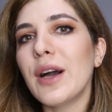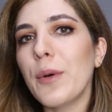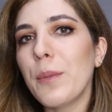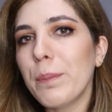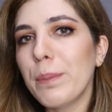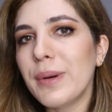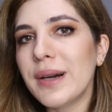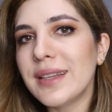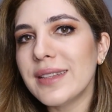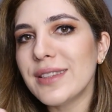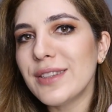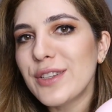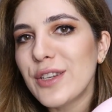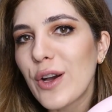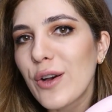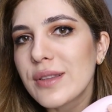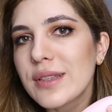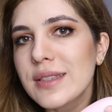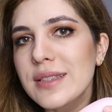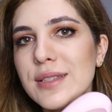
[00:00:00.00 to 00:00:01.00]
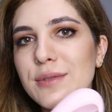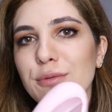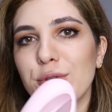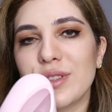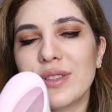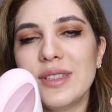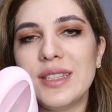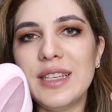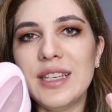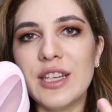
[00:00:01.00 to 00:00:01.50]
but you know this is
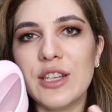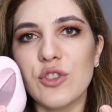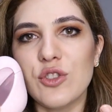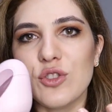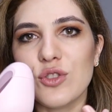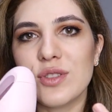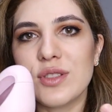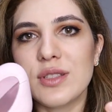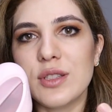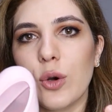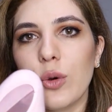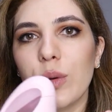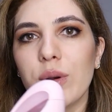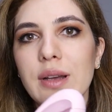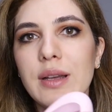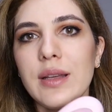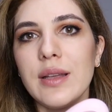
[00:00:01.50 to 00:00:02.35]
for teenagers so